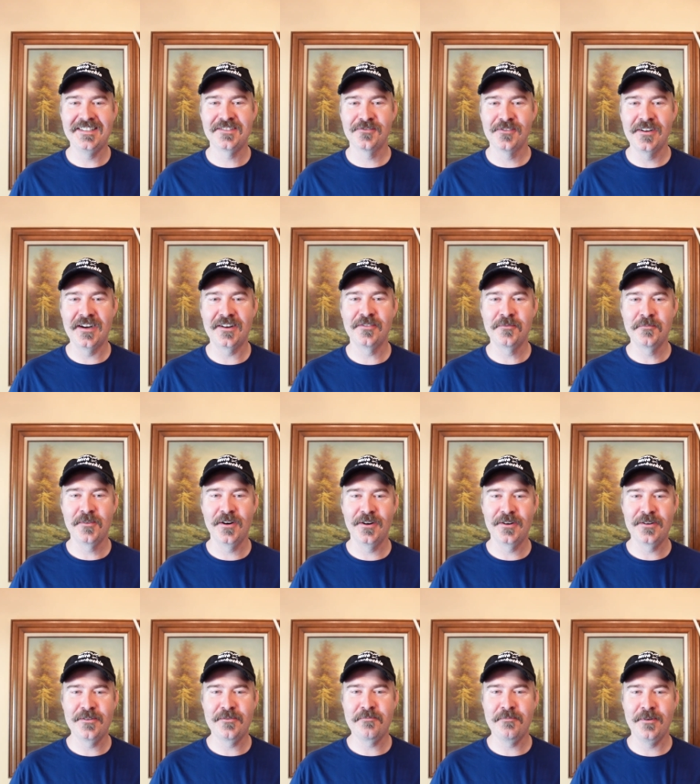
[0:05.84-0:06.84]
It's Rick from
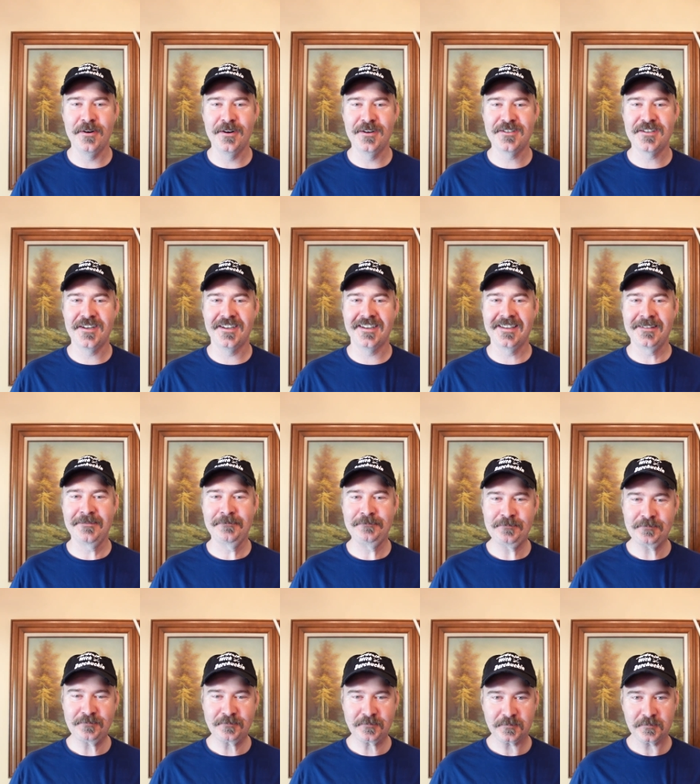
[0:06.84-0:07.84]
Gardening with Bar Chuckin'.
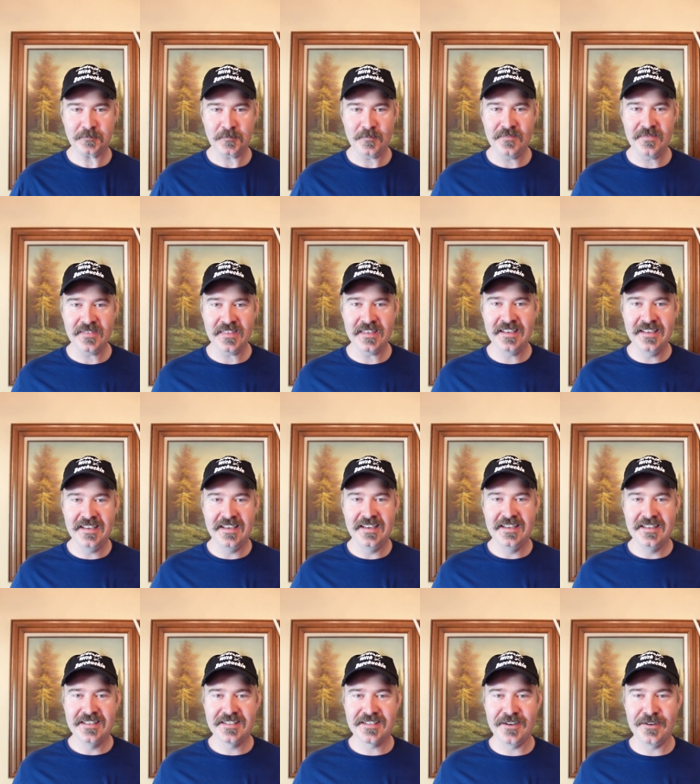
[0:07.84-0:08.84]

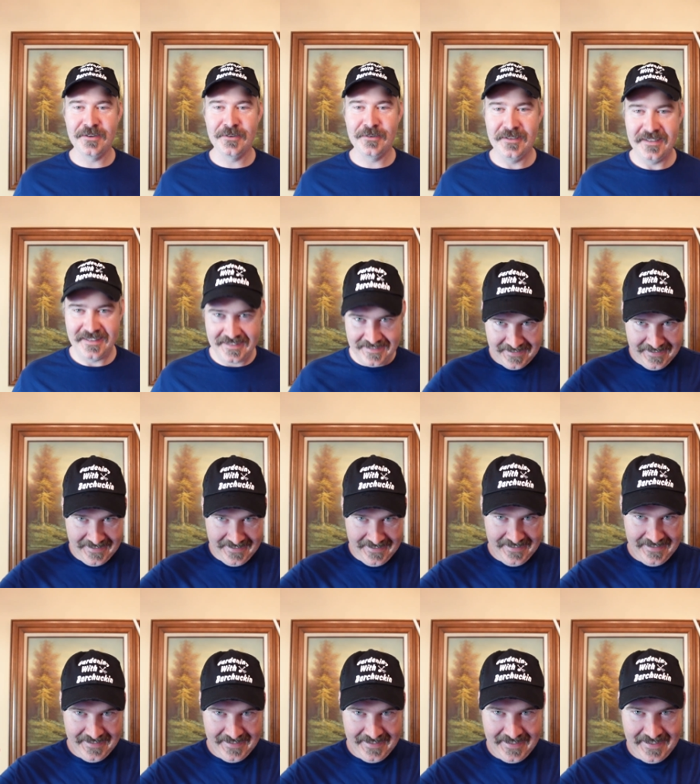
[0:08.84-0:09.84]
So
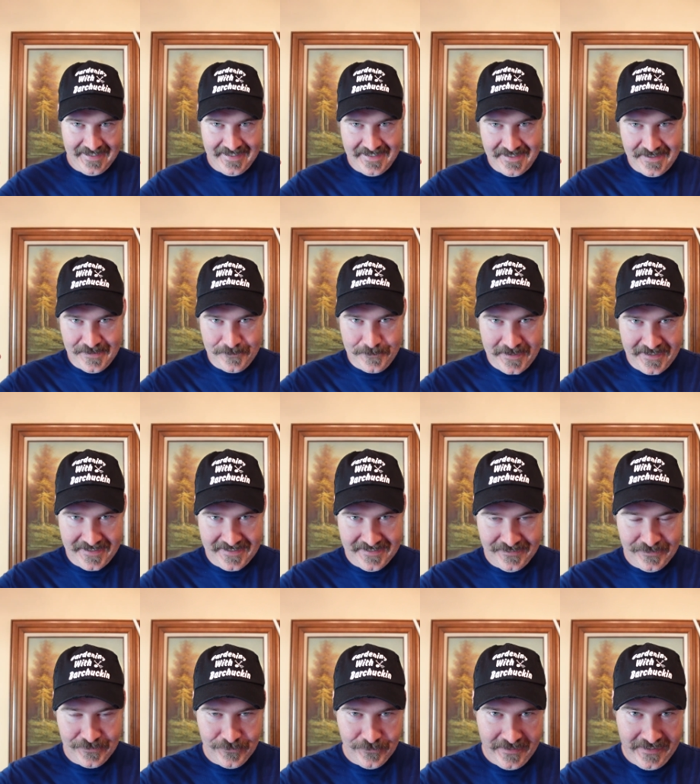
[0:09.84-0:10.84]
I ended up getting a
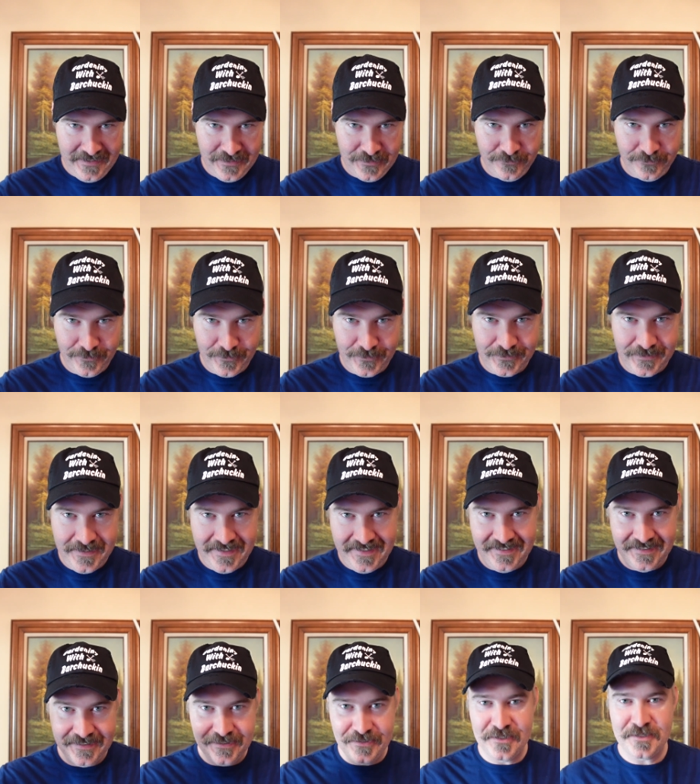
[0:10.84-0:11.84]
little gear for
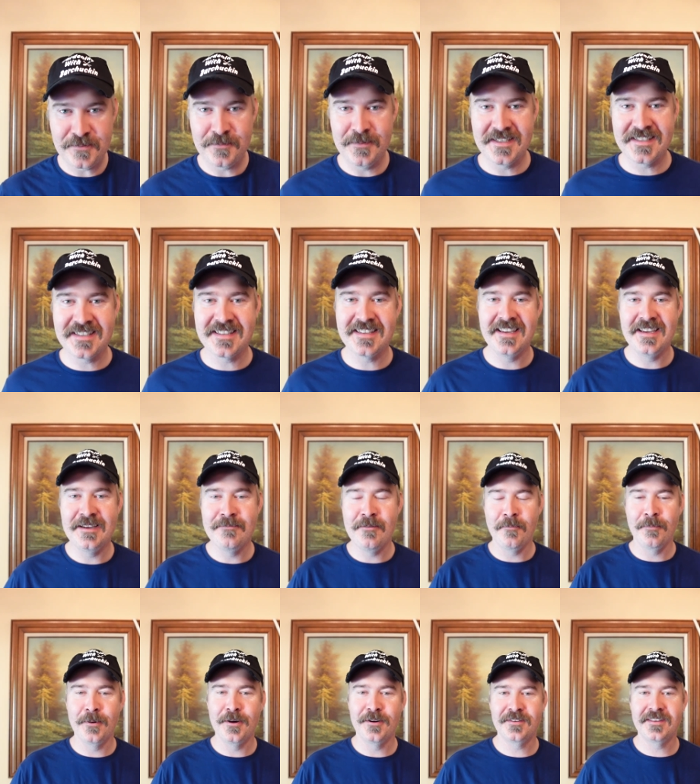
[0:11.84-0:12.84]
uh, Christmas and my
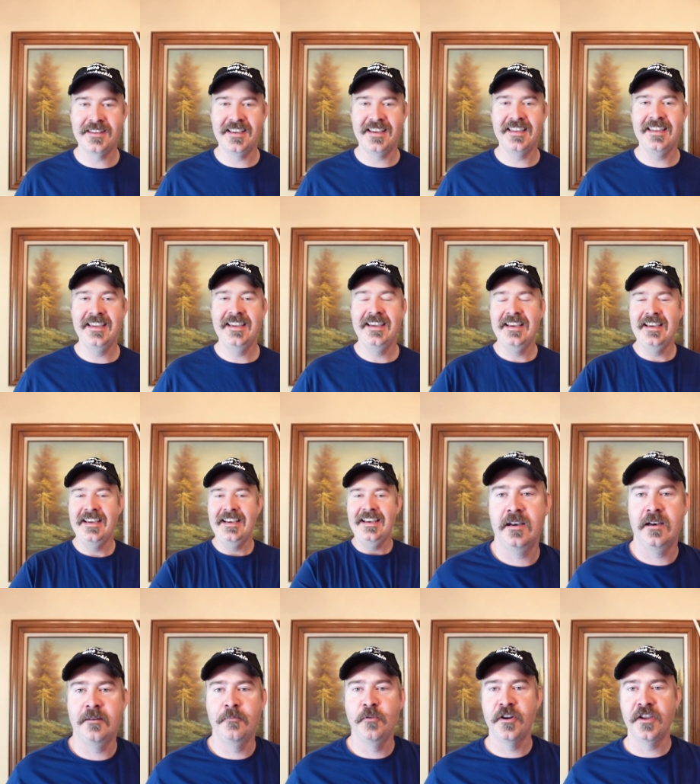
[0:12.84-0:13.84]
birthday.
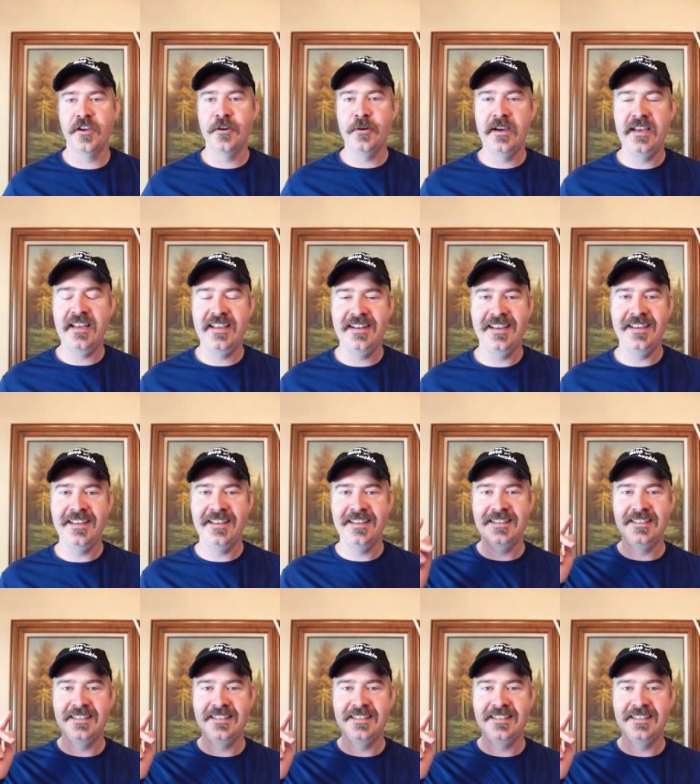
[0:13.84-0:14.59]
I'm gonna go ahead,